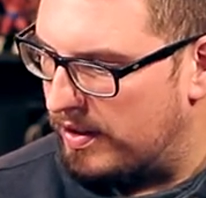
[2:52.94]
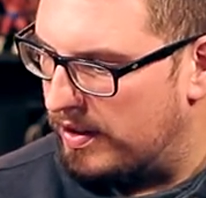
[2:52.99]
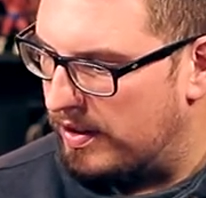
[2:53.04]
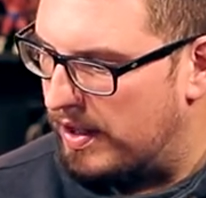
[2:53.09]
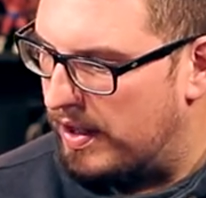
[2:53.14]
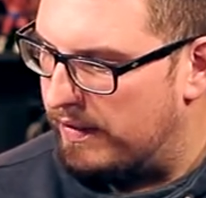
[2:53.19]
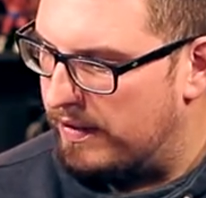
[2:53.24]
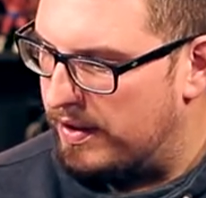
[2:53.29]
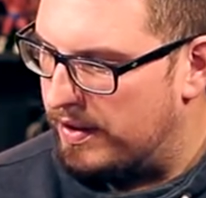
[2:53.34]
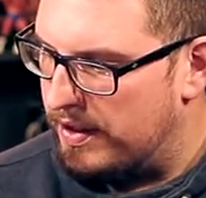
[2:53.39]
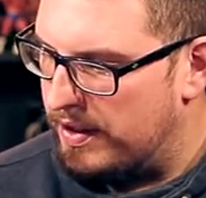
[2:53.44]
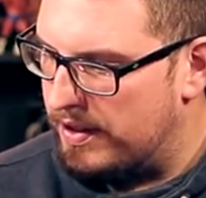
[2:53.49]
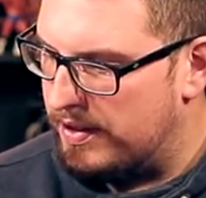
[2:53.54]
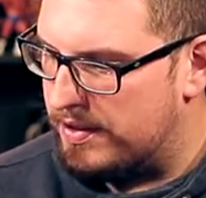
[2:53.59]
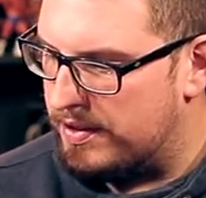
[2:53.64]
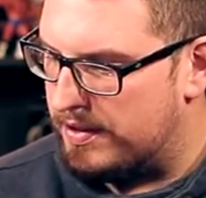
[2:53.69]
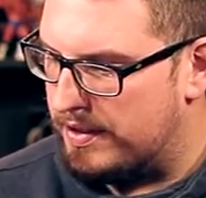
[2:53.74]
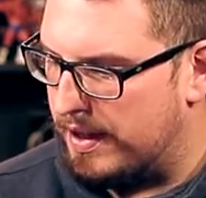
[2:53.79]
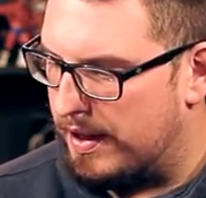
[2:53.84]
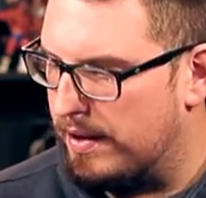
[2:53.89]
given these
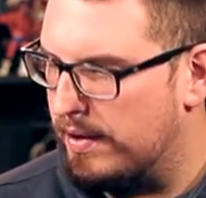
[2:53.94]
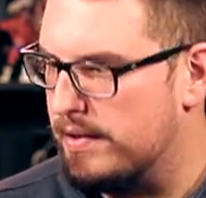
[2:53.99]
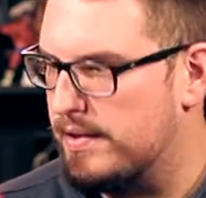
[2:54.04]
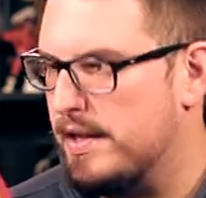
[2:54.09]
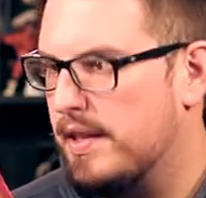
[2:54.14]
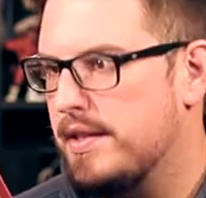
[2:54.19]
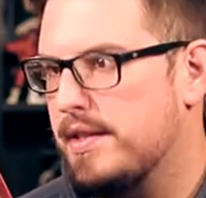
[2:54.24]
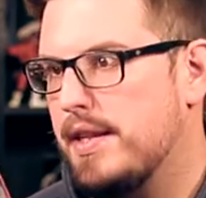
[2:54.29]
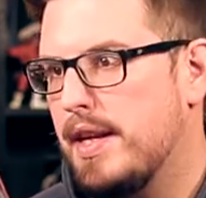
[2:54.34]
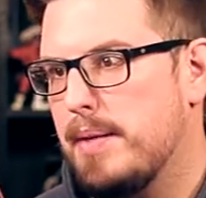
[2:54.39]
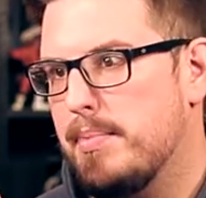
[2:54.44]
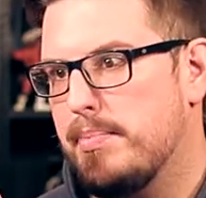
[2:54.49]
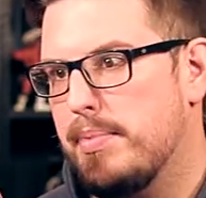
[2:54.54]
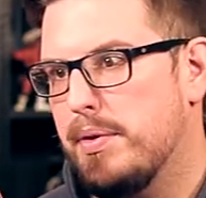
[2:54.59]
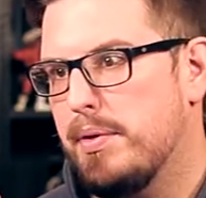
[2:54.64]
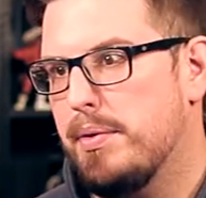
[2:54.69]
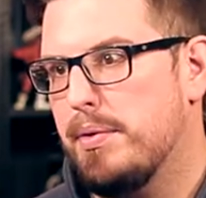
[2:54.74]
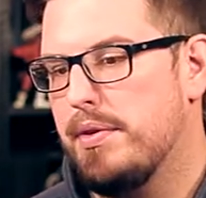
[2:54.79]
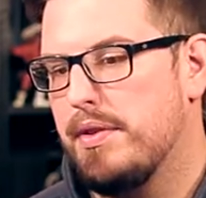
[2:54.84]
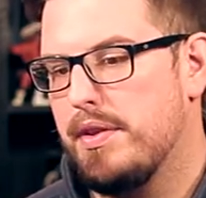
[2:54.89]
stickers that say
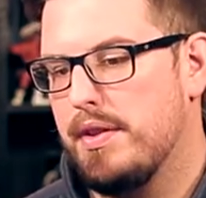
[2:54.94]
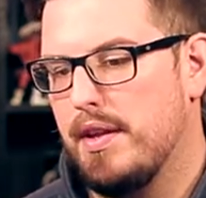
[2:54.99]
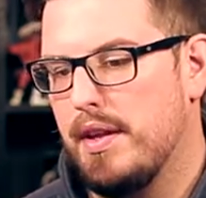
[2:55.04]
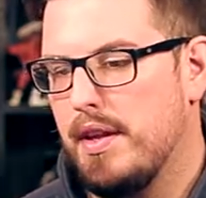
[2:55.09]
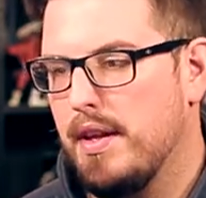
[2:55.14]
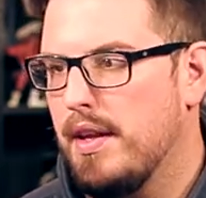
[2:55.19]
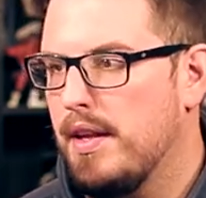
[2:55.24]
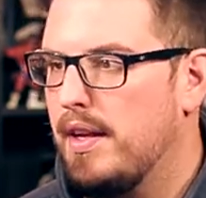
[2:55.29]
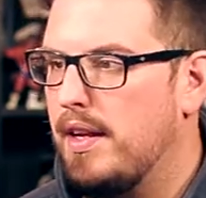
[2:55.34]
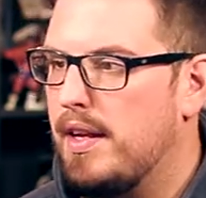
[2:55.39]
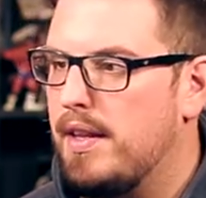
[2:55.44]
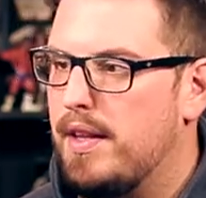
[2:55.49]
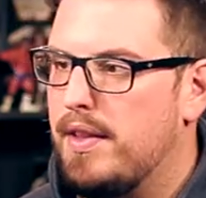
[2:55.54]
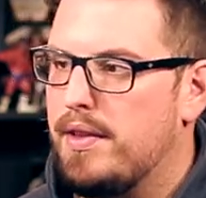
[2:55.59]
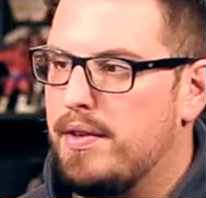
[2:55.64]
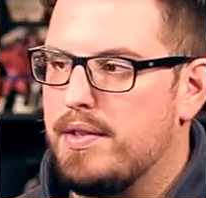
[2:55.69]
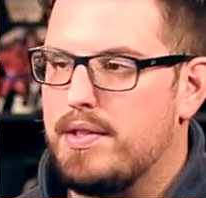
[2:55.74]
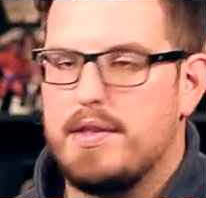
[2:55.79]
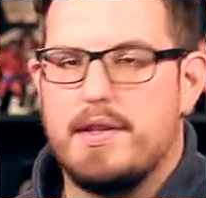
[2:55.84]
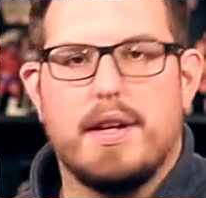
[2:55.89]
booth, and then
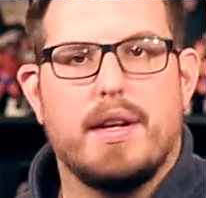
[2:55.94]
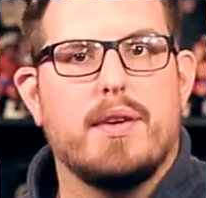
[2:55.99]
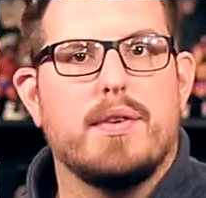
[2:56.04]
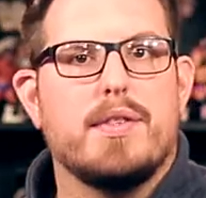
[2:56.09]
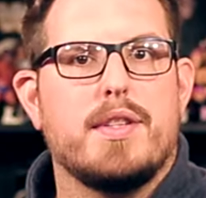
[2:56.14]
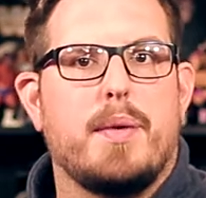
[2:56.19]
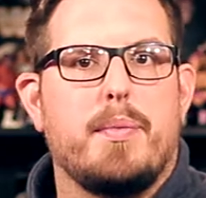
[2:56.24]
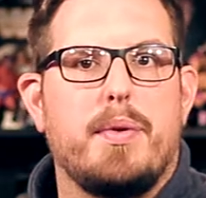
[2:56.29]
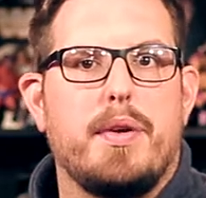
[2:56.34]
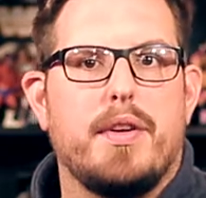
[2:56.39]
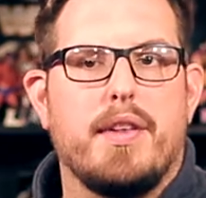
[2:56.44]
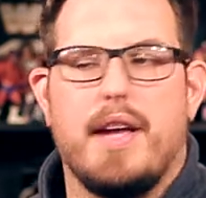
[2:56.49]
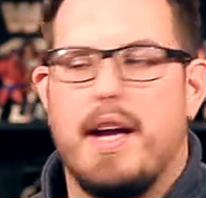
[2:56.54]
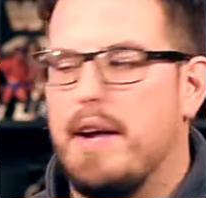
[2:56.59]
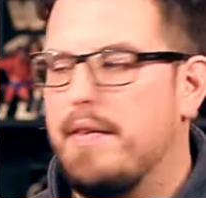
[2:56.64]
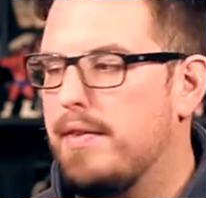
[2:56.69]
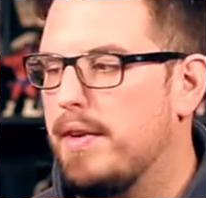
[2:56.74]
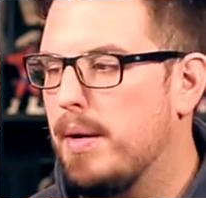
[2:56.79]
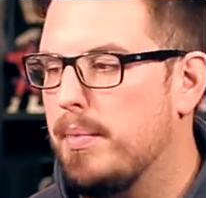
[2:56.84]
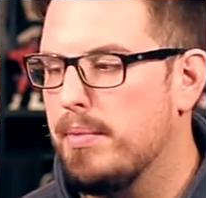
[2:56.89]
there's stickers up here that
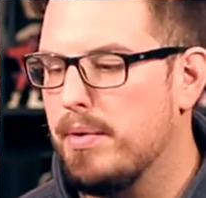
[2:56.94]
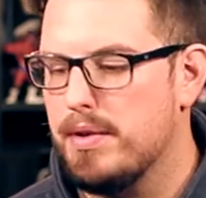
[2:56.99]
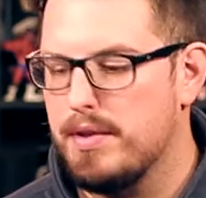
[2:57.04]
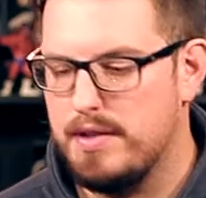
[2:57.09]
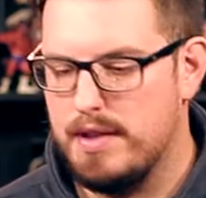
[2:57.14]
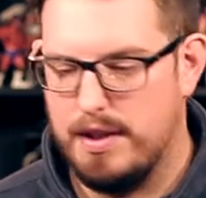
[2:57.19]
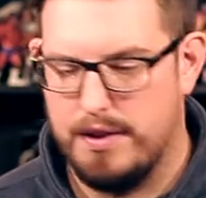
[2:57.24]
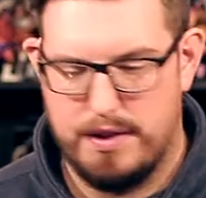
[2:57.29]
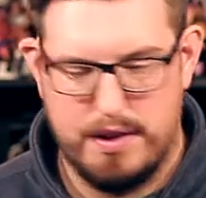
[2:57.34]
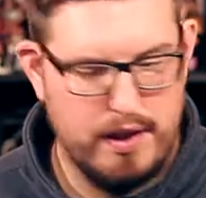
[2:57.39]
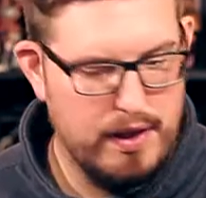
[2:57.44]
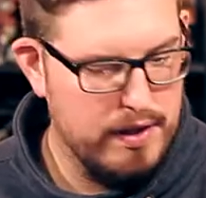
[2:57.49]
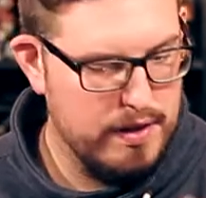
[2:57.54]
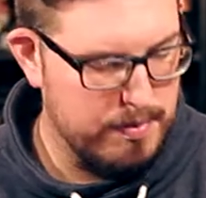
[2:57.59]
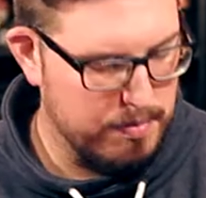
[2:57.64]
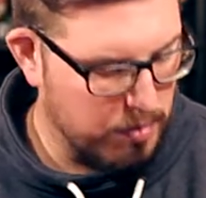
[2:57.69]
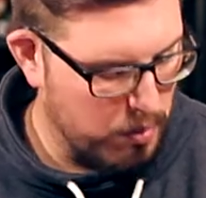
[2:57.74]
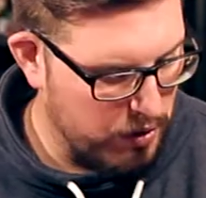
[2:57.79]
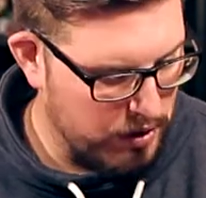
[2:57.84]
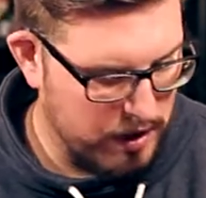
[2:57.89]
have numbers, that
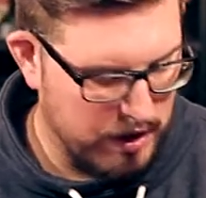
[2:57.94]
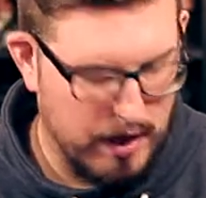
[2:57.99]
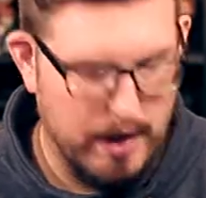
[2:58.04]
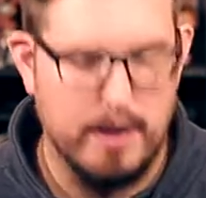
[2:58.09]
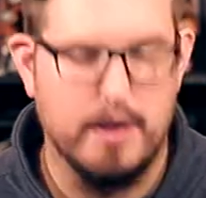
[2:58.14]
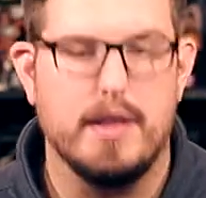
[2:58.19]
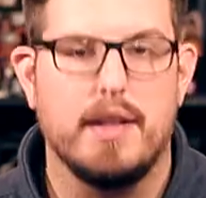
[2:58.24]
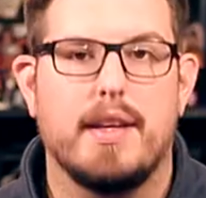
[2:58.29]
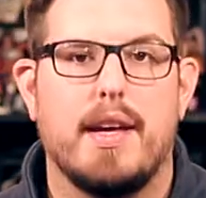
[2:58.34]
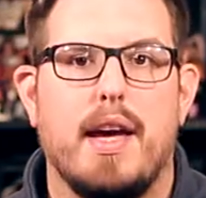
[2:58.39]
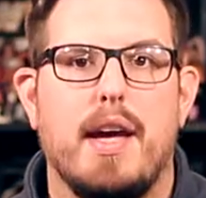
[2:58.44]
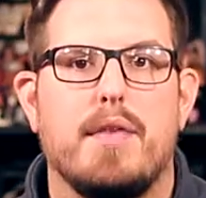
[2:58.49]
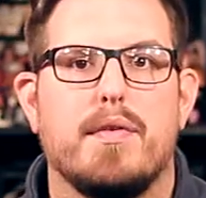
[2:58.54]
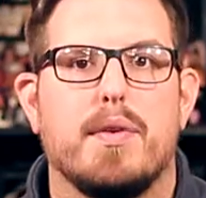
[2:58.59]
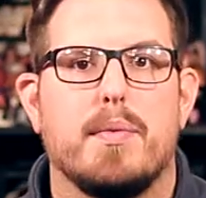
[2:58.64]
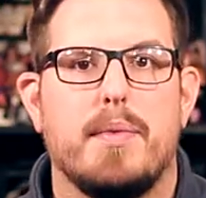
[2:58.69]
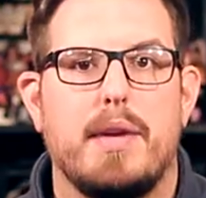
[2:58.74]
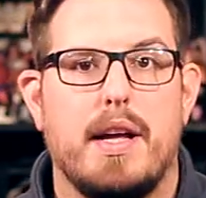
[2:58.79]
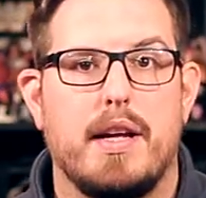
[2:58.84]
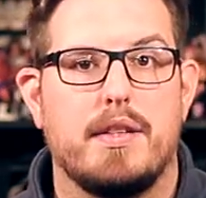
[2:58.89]
these more than likely came
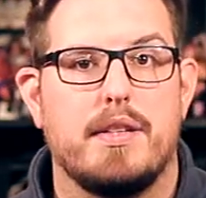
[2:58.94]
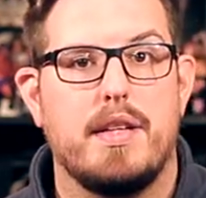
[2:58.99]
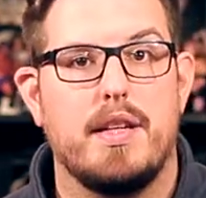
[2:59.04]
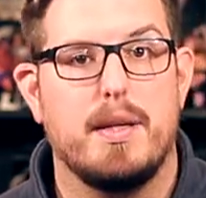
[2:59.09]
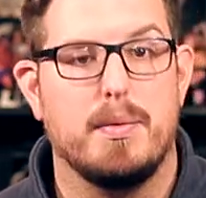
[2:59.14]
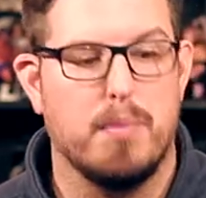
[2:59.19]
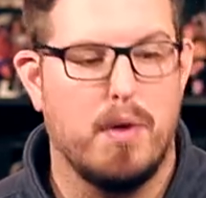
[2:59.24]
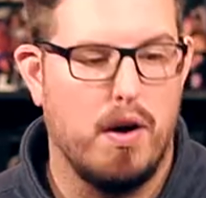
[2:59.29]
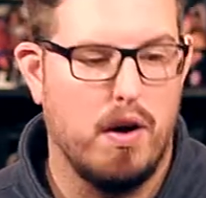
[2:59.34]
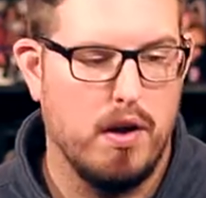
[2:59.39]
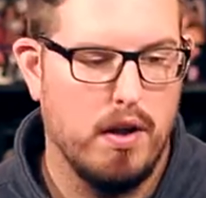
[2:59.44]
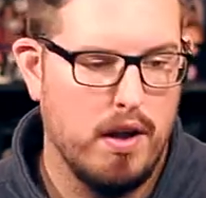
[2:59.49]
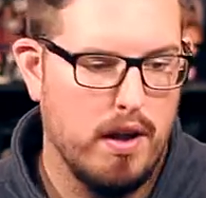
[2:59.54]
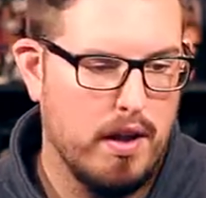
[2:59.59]
from an antique mall.